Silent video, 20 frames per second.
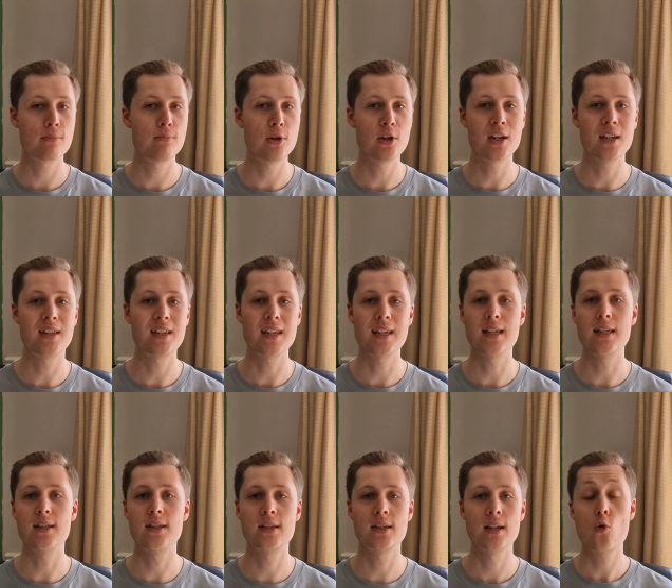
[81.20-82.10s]

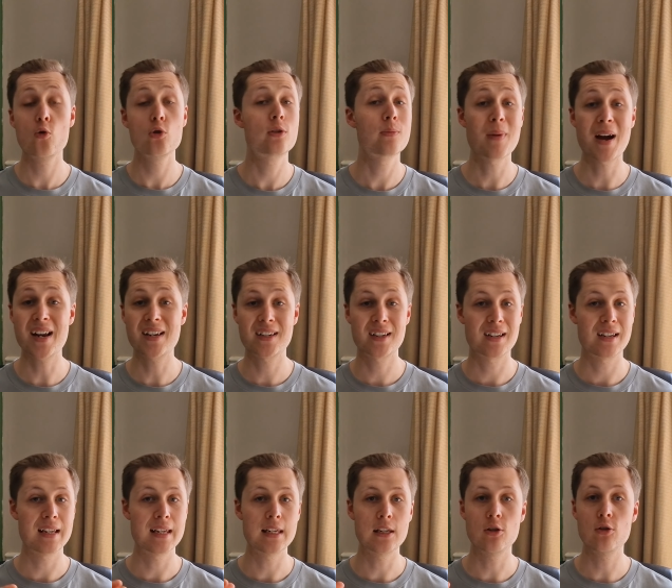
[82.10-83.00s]
communities
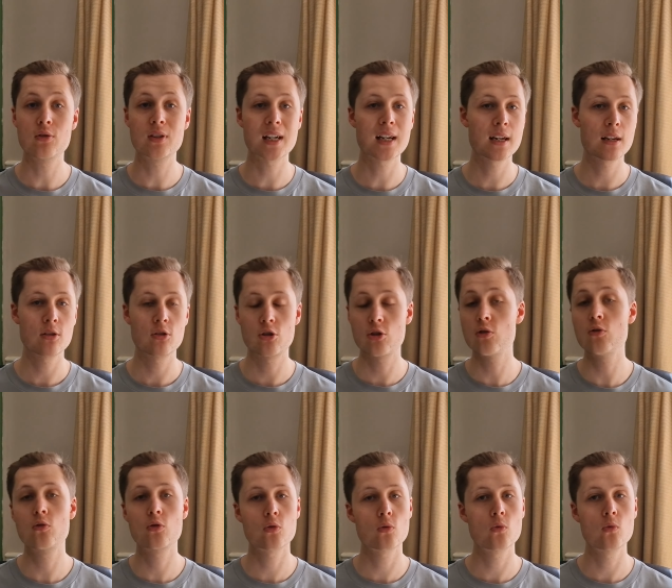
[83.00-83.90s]
automatically using
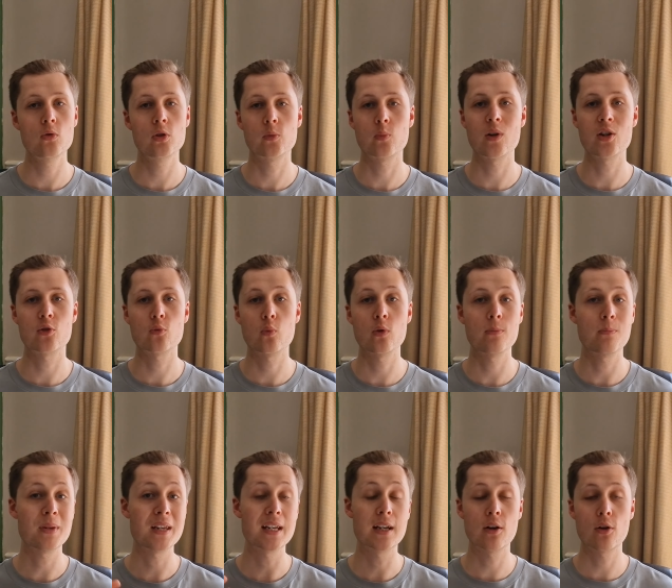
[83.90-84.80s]
2 tools, which
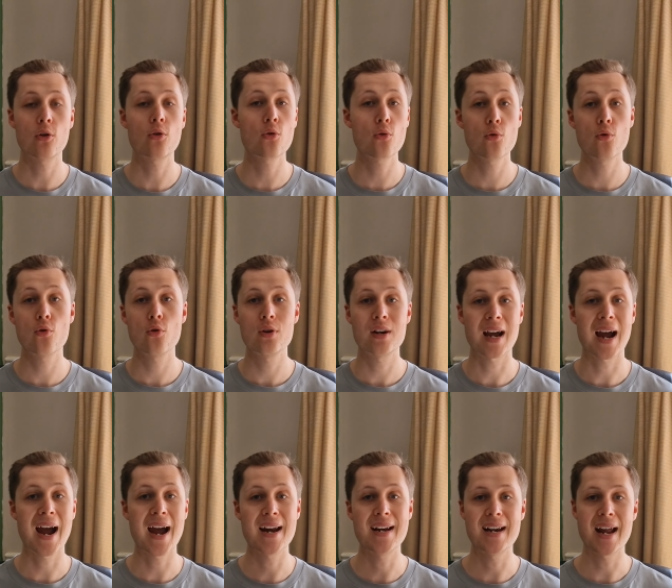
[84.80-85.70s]
would be Claude
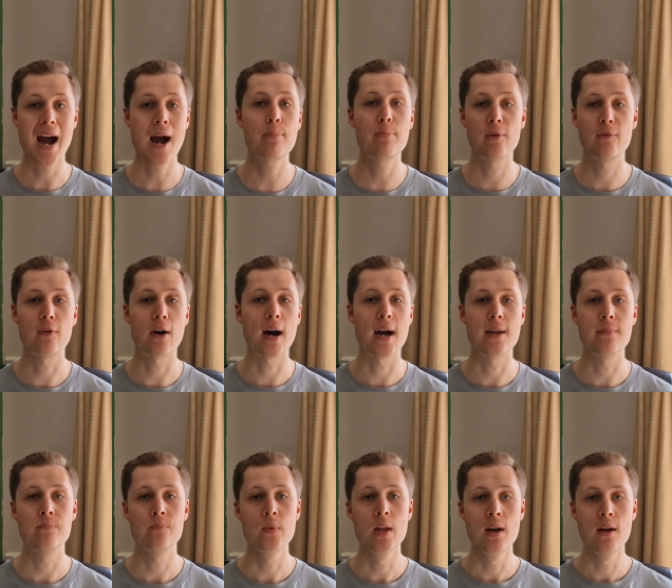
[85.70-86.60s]
and Apify.
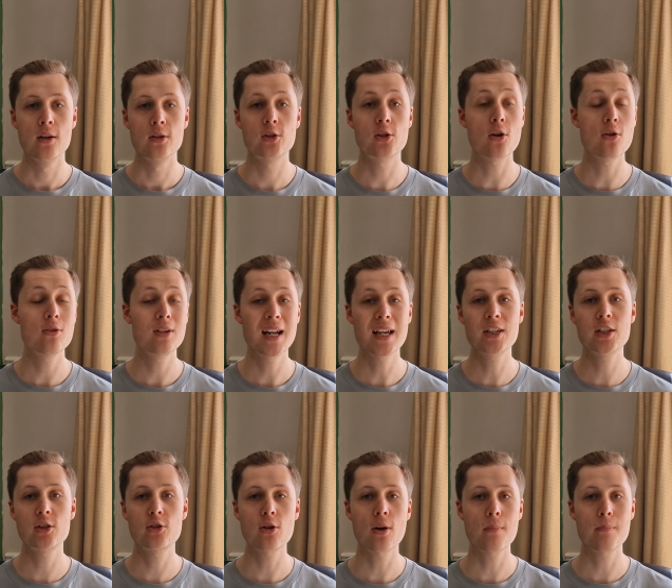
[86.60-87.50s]
So
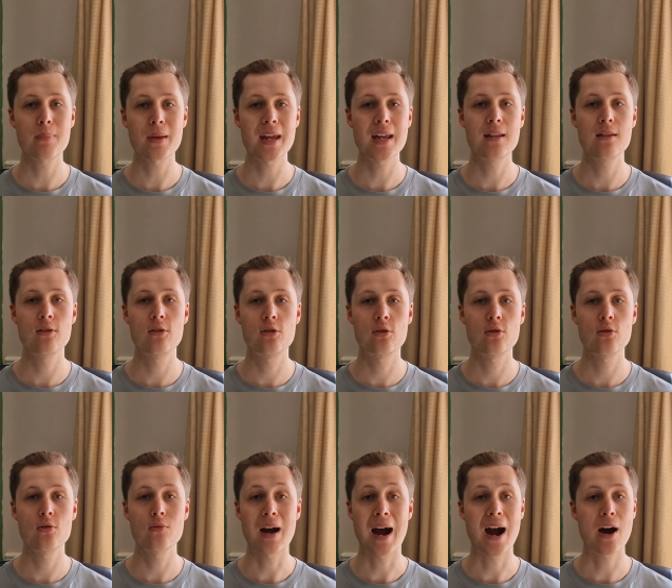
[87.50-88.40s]
let's jump
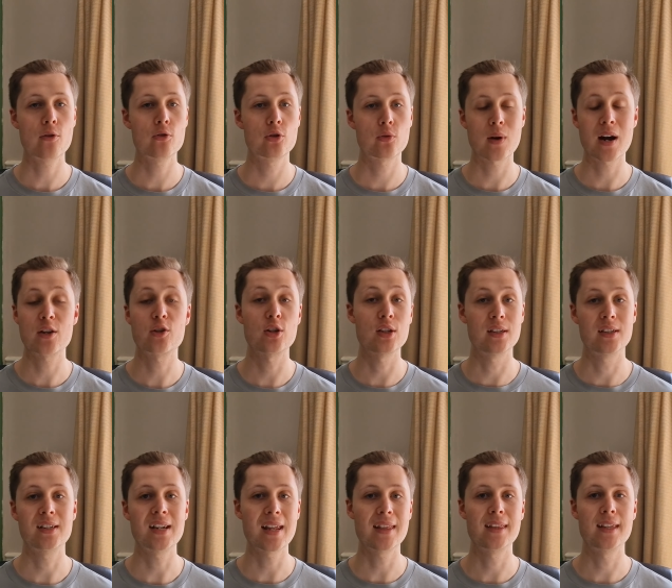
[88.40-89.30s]
into how to actually
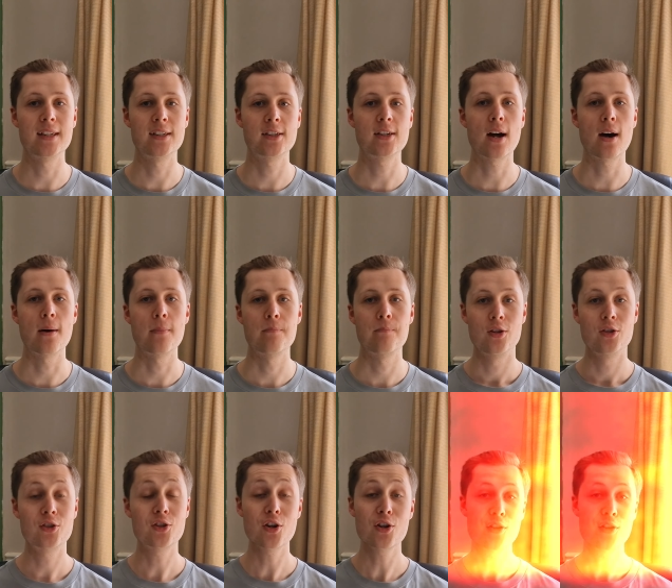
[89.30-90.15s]
set this up. So